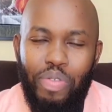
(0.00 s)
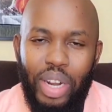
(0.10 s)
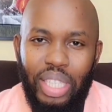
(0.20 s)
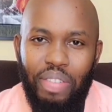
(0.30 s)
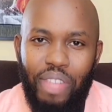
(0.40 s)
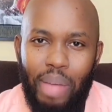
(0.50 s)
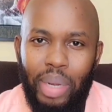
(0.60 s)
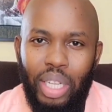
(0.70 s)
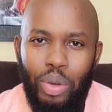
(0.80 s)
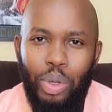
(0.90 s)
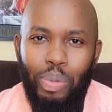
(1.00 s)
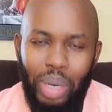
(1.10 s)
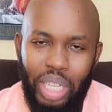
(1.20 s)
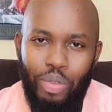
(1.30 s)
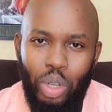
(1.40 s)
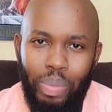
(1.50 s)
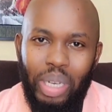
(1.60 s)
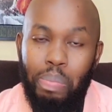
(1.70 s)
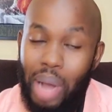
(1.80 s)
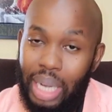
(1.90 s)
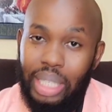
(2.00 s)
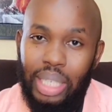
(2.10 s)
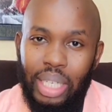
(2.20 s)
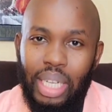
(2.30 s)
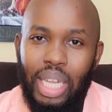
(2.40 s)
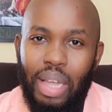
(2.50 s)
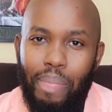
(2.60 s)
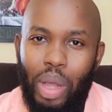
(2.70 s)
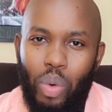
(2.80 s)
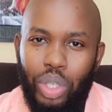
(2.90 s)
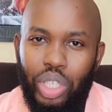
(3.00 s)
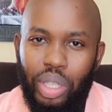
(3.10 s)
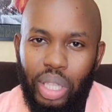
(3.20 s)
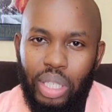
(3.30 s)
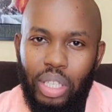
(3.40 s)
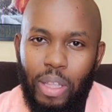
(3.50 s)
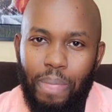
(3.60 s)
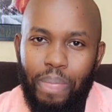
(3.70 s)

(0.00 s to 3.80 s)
friends and family who you believe will be impacted by watching this.